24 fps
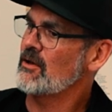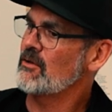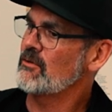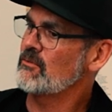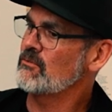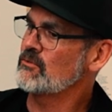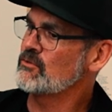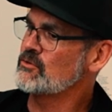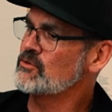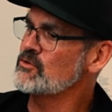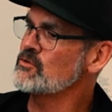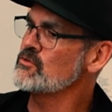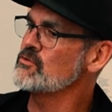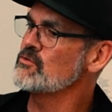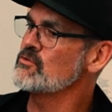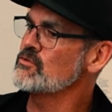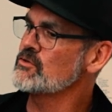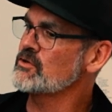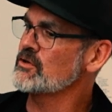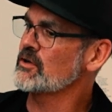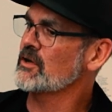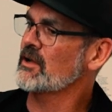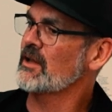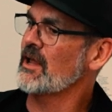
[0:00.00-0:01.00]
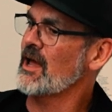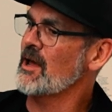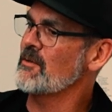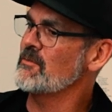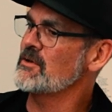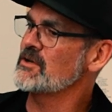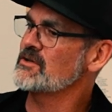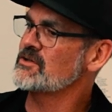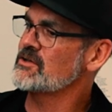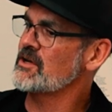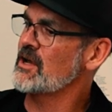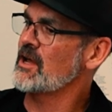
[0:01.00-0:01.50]
due to climate
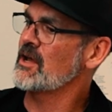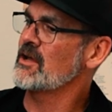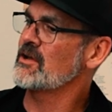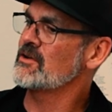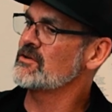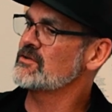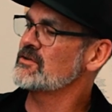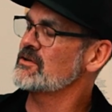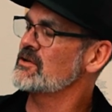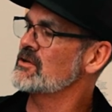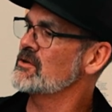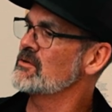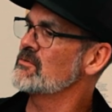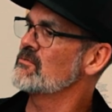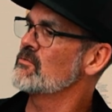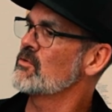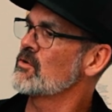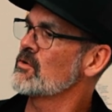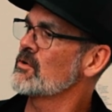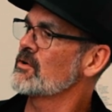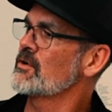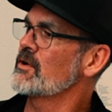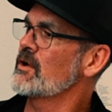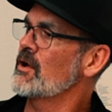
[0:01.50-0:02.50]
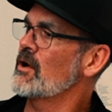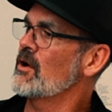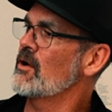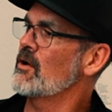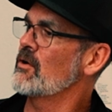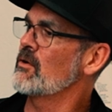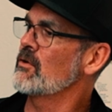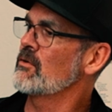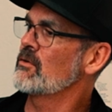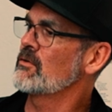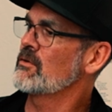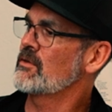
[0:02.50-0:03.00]
change in
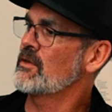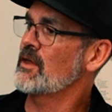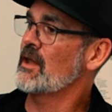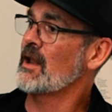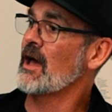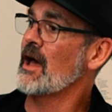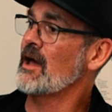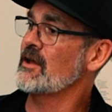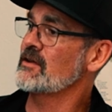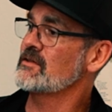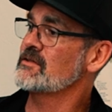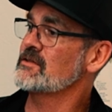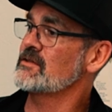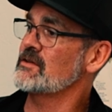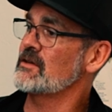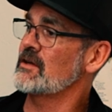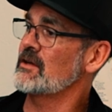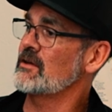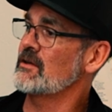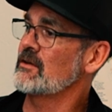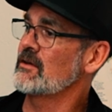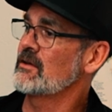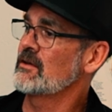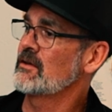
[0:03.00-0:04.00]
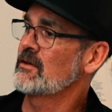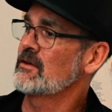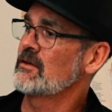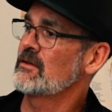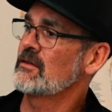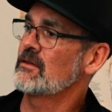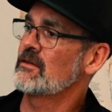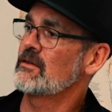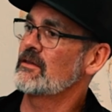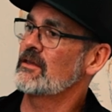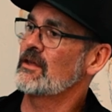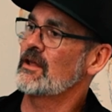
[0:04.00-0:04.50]
Bordeaux that I see
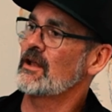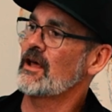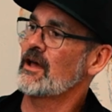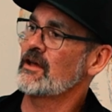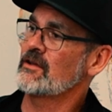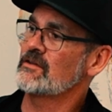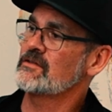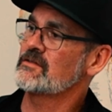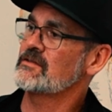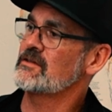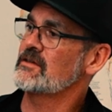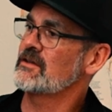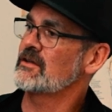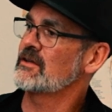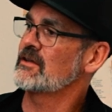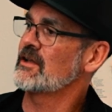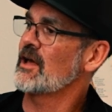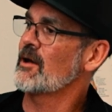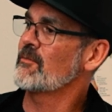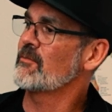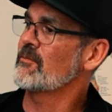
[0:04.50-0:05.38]
than I see in Napa